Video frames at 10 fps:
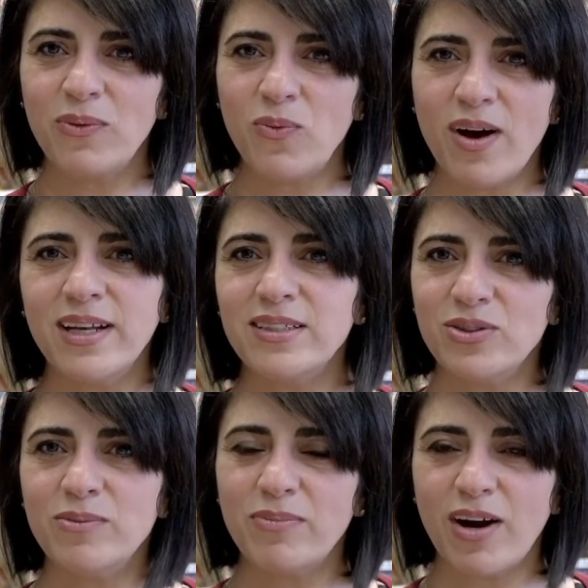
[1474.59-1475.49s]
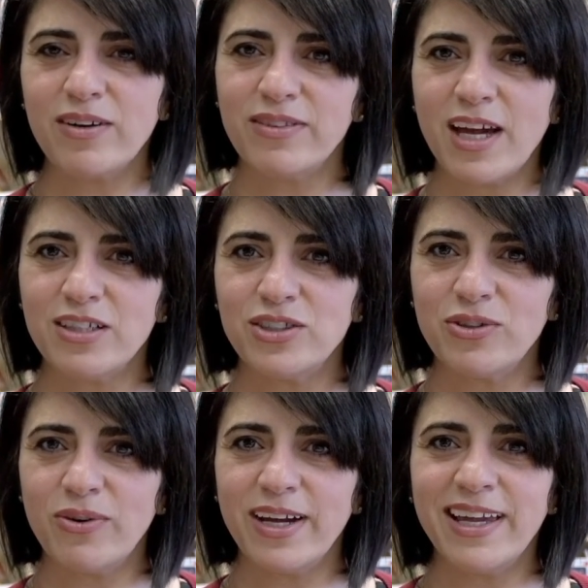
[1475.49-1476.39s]
and wanting to impart that
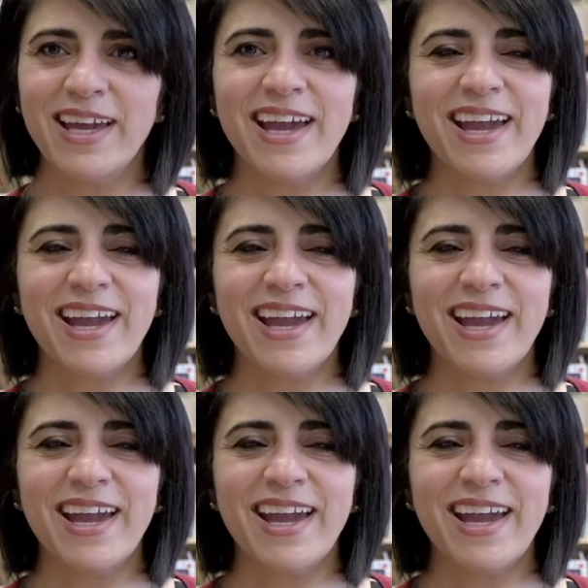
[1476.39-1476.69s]
joy.